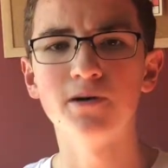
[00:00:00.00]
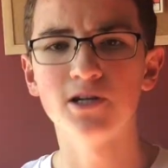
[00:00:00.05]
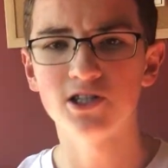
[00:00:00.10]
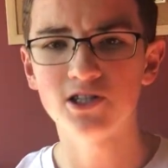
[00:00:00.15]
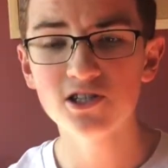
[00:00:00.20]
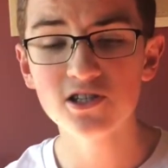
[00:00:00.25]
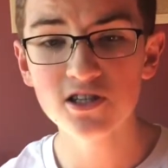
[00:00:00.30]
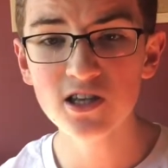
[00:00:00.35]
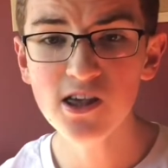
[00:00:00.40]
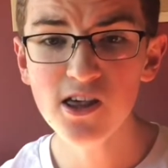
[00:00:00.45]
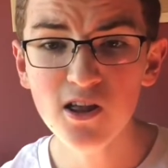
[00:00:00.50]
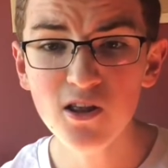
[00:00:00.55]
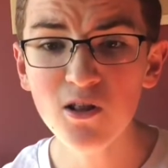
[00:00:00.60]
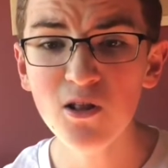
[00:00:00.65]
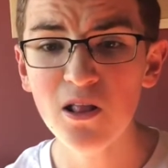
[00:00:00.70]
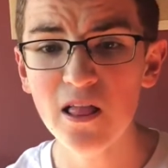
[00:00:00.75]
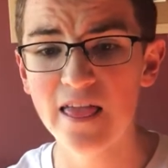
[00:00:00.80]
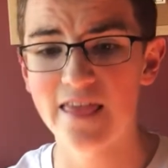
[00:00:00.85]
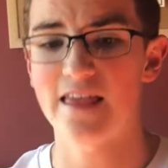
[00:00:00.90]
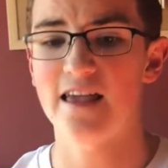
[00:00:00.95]

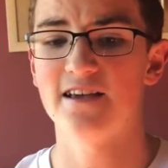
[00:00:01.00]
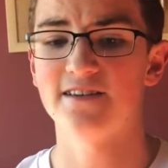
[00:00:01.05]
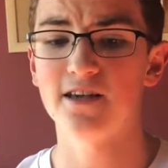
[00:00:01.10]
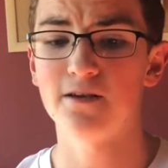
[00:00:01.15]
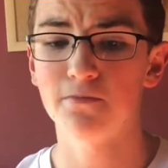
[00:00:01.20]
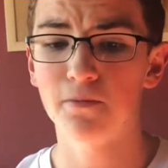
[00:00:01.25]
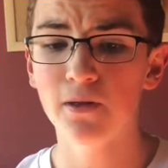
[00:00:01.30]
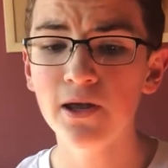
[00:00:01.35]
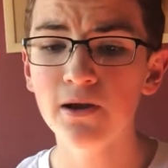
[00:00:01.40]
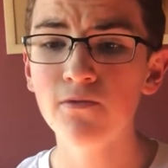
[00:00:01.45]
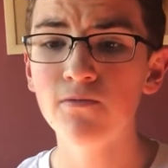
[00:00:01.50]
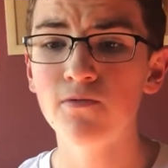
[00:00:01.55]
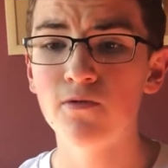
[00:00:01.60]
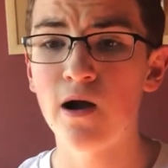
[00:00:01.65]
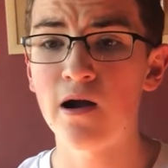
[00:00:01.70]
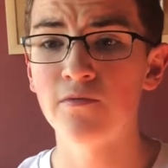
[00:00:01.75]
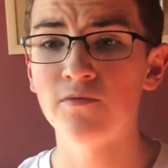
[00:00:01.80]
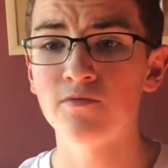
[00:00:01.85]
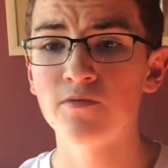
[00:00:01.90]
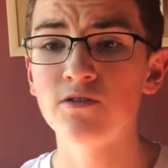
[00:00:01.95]
still, as I played
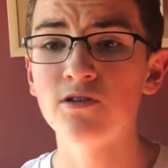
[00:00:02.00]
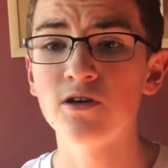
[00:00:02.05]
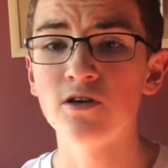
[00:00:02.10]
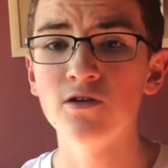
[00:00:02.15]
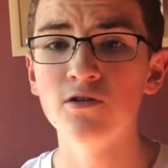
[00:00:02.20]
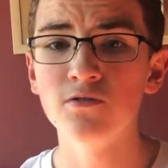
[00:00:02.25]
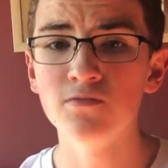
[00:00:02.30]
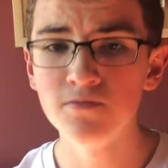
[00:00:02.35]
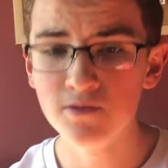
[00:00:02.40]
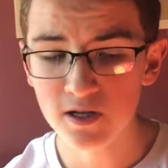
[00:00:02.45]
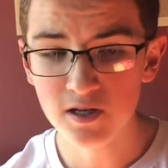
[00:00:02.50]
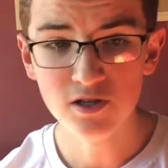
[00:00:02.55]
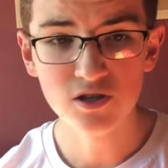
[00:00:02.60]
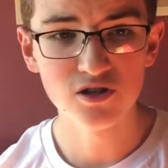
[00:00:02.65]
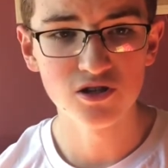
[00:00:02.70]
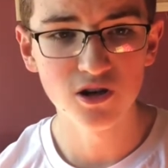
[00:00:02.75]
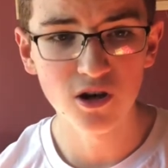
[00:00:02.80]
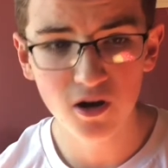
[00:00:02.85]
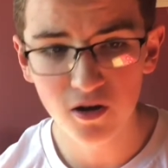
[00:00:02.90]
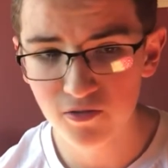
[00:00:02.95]
around with the cube, did
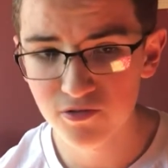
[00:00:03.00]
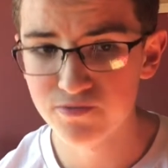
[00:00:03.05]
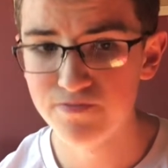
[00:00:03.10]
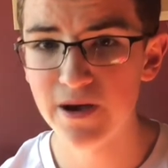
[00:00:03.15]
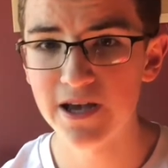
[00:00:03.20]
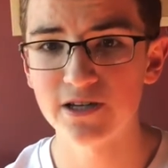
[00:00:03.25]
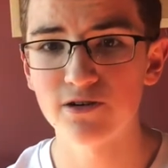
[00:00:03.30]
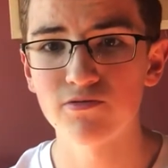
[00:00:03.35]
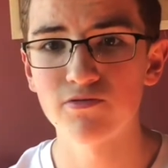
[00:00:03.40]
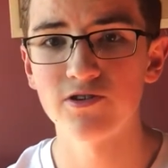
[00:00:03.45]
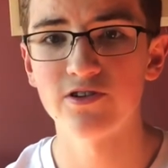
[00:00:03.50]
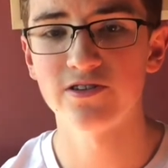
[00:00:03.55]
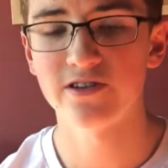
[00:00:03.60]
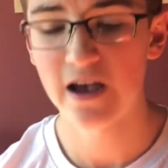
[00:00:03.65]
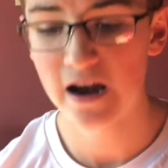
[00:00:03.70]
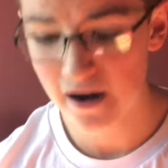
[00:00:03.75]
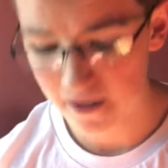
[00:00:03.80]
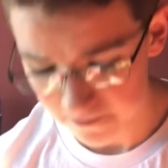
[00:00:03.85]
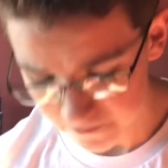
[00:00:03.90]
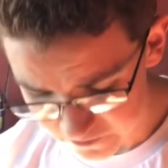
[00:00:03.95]
solves, mess with
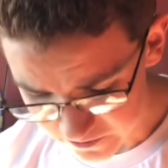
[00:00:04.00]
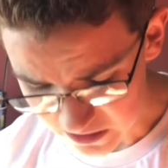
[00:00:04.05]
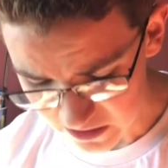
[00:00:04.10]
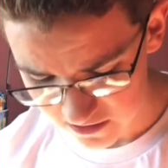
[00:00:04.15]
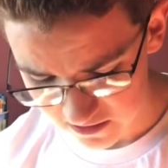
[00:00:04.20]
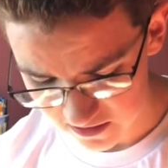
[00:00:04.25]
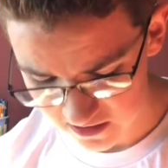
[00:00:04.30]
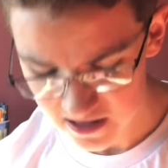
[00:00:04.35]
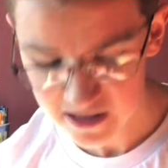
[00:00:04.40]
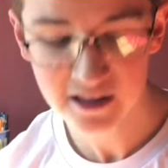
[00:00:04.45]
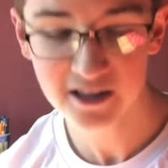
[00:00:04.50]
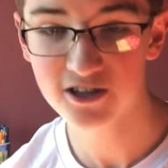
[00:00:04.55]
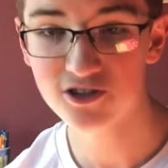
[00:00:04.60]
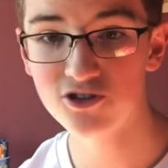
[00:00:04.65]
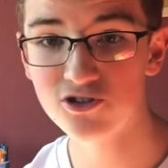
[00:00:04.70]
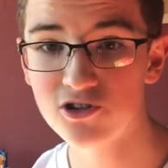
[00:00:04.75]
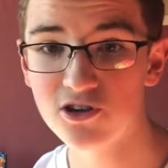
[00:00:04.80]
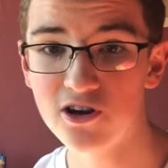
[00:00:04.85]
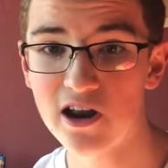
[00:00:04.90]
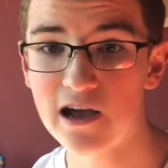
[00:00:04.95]
setup, the thing that
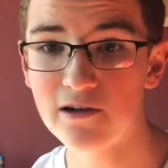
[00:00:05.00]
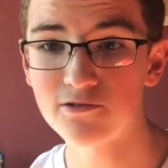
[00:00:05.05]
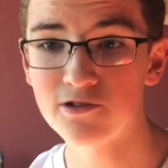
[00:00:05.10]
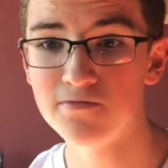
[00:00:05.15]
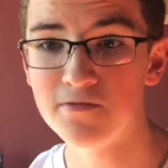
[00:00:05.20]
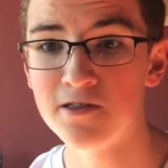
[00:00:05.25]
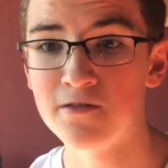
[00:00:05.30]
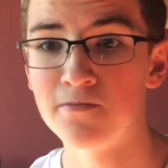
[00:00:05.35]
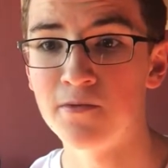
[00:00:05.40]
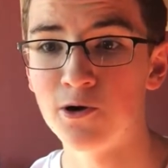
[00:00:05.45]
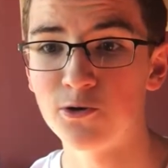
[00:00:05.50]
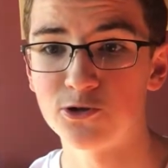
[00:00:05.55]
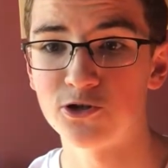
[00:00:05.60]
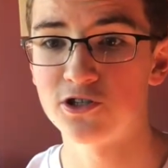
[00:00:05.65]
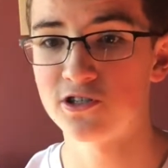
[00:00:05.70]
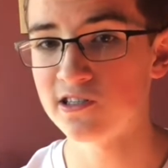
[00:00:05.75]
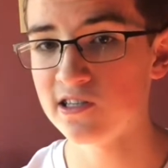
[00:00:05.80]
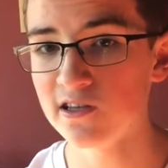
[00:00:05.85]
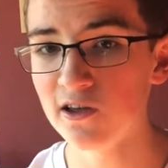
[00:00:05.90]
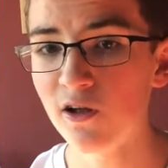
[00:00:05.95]
stood out to me the most
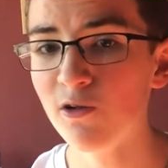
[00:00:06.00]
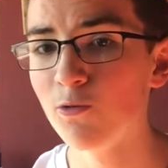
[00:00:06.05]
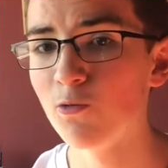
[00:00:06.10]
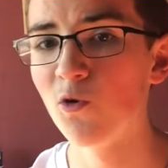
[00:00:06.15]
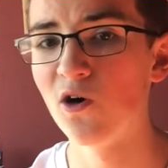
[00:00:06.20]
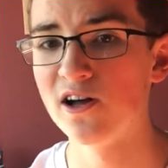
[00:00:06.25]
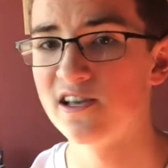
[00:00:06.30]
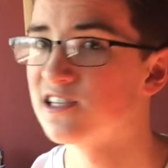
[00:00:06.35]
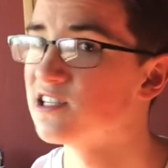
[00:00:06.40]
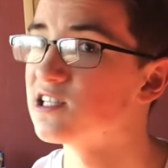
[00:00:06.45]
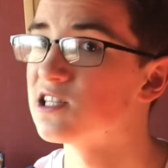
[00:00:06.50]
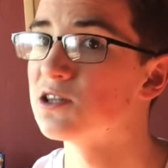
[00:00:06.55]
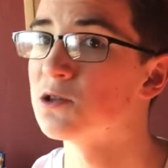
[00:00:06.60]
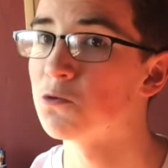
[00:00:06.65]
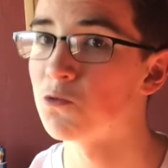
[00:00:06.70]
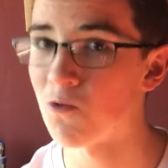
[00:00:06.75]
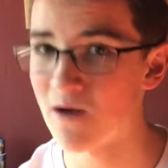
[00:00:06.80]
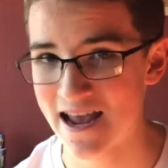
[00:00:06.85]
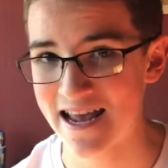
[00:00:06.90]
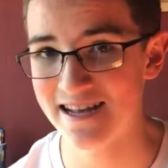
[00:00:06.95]
still was the
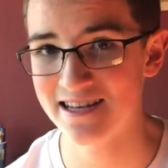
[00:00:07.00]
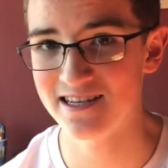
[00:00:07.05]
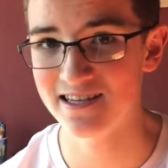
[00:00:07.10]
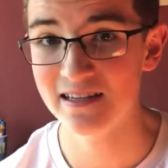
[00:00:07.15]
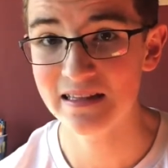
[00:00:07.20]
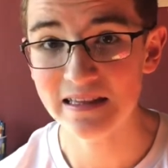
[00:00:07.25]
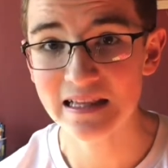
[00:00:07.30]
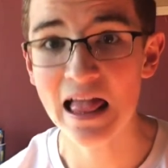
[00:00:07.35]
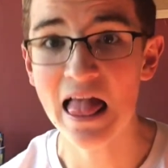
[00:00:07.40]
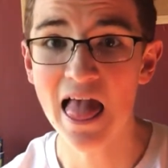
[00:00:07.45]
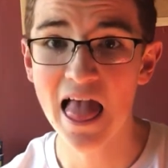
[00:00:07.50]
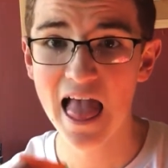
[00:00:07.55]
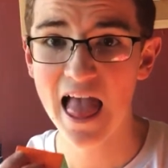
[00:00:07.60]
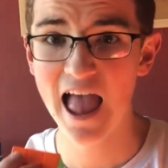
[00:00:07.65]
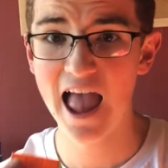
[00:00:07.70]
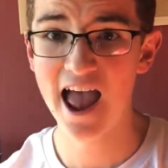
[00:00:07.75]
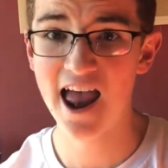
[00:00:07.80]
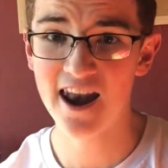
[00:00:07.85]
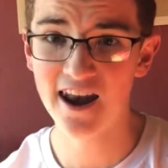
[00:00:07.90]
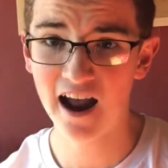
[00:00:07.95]
weight.
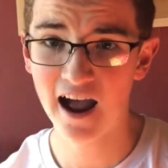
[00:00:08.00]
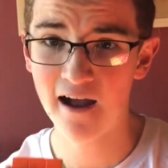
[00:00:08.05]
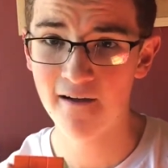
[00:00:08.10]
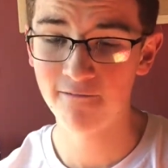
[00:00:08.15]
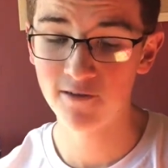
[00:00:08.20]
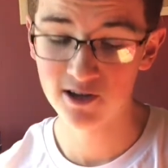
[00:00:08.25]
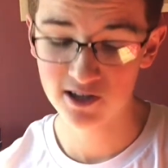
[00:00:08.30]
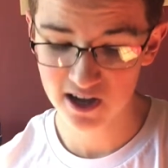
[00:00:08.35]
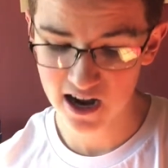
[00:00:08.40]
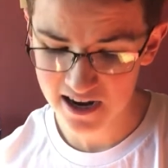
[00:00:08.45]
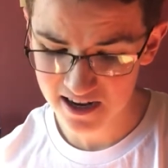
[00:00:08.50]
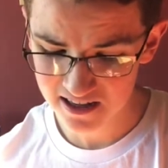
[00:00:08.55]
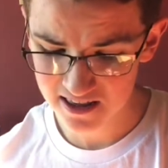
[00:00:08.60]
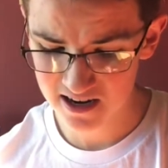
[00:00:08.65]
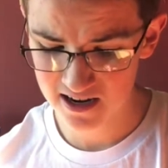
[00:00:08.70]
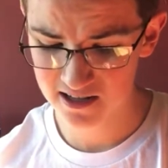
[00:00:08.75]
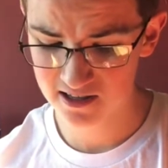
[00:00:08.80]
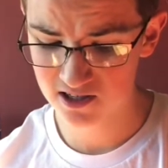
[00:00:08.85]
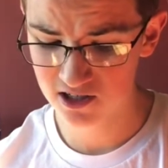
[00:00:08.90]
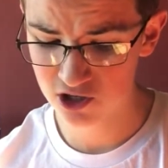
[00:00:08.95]
And I've decided that
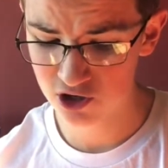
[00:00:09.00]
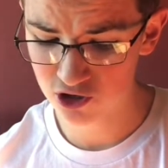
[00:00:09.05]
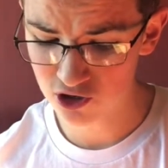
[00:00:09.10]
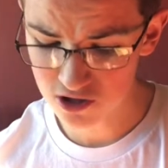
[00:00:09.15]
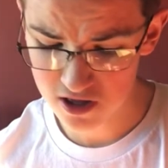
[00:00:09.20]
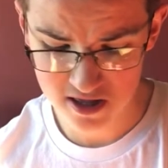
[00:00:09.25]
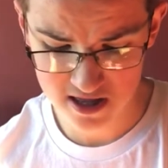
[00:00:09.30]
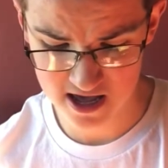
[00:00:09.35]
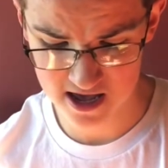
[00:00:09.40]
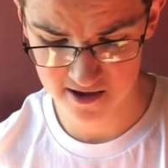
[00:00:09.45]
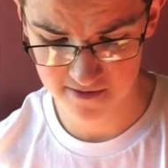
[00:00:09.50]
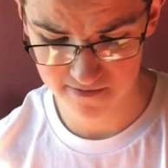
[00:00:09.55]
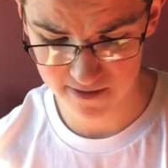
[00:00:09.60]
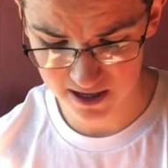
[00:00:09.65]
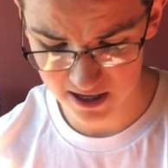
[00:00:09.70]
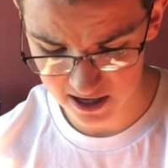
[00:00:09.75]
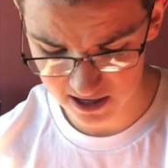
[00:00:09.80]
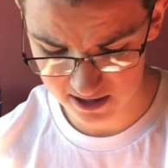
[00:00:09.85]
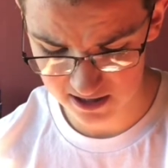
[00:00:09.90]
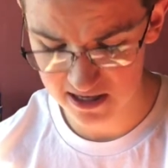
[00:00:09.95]
it's a good thing
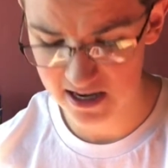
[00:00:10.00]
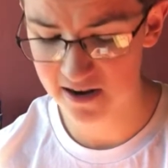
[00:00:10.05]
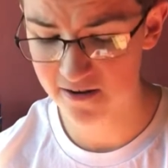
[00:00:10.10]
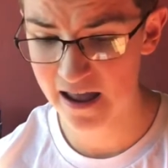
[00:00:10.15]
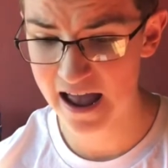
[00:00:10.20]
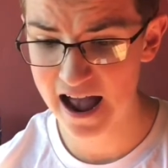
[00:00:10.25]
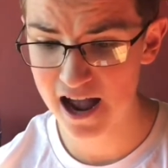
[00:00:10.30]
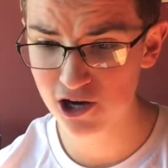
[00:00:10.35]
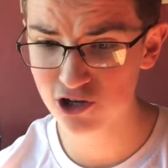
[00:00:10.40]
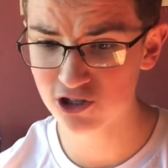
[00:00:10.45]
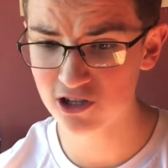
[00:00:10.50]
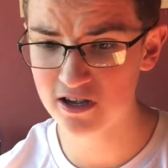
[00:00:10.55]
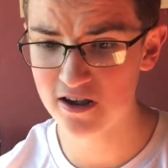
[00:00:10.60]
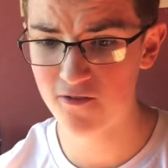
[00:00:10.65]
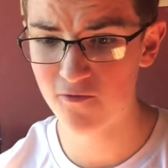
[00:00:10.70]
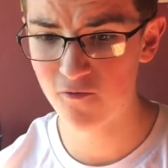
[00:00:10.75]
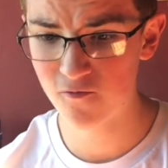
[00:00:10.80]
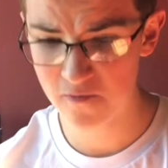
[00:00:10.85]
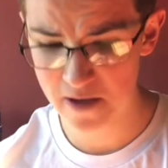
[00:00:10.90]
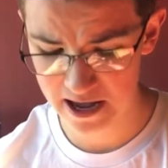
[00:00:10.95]
because it actually
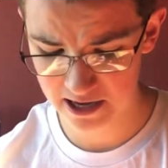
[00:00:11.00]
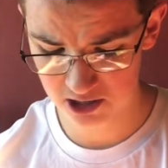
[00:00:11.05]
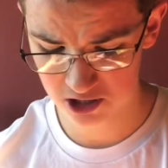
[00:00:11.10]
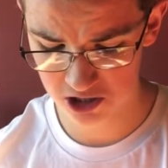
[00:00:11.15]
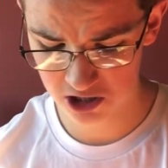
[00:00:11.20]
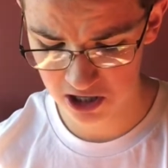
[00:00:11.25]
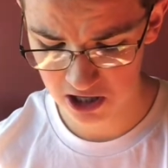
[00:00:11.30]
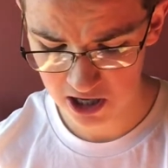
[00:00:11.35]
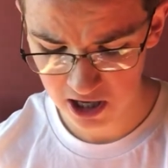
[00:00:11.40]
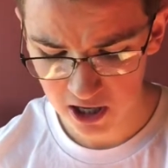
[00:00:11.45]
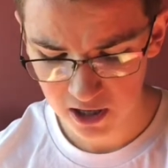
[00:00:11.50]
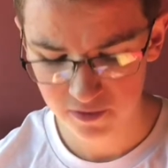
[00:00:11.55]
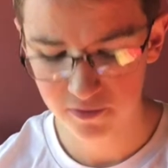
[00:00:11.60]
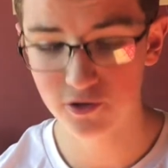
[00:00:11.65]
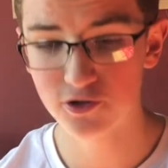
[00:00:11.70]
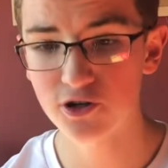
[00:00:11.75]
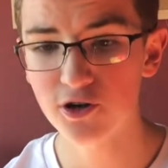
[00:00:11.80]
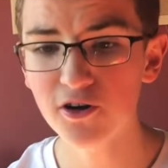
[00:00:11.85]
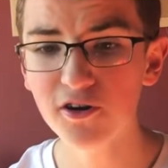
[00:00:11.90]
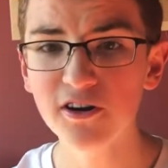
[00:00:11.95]
affects the
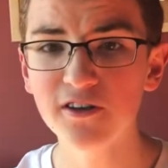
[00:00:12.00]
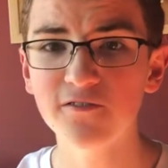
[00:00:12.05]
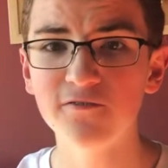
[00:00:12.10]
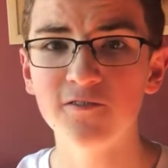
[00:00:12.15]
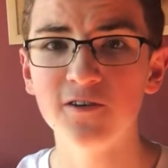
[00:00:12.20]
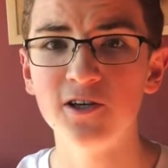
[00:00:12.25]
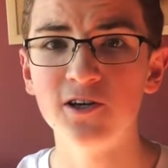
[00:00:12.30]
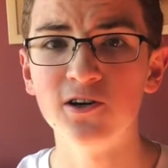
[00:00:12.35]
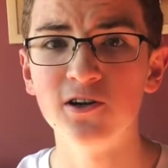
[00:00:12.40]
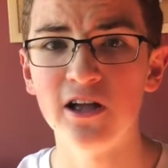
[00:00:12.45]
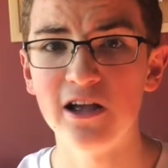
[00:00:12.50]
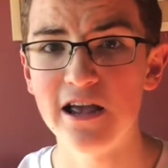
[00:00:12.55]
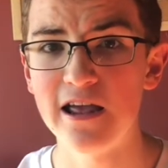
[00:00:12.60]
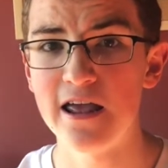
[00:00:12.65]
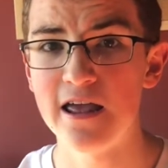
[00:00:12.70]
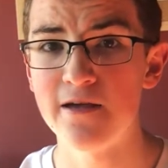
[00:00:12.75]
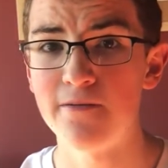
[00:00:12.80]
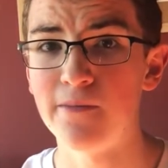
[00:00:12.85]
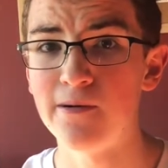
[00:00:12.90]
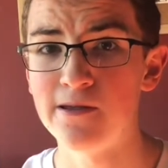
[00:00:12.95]
turning feel,
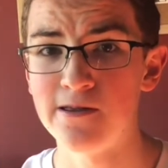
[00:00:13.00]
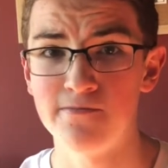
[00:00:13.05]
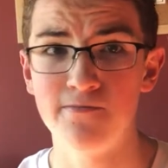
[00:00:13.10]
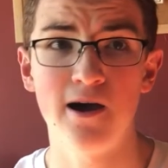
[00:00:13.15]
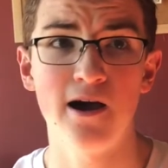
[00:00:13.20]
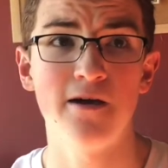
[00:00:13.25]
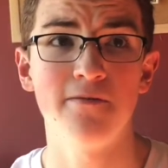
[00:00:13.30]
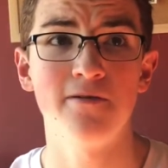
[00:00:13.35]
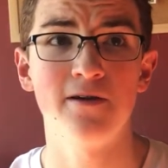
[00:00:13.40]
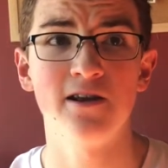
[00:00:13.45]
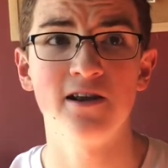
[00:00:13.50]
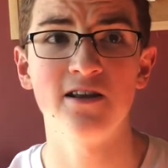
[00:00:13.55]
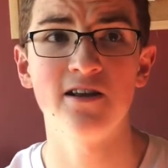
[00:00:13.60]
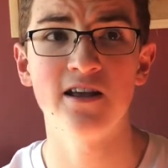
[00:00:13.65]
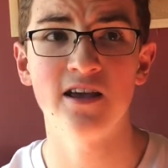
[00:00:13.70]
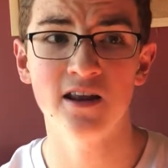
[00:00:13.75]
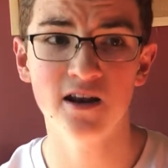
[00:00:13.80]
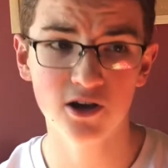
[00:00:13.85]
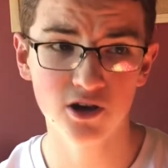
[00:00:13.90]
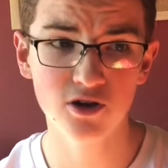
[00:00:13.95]
in my opinion,
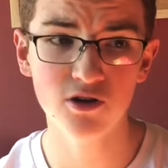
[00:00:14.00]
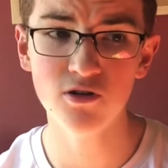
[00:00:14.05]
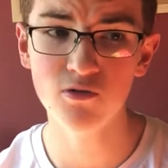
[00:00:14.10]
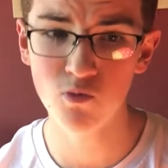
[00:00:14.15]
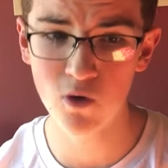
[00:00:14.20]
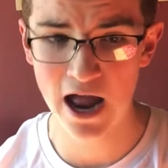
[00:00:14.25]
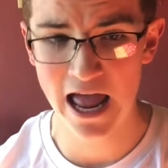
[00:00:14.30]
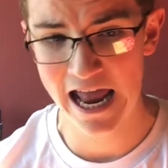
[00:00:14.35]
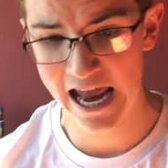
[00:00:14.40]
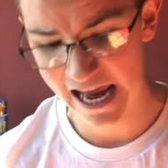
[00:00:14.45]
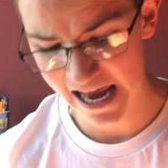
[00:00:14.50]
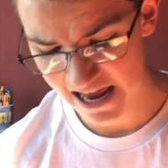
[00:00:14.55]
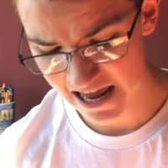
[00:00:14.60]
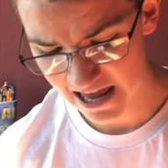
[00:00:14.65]
in a good way,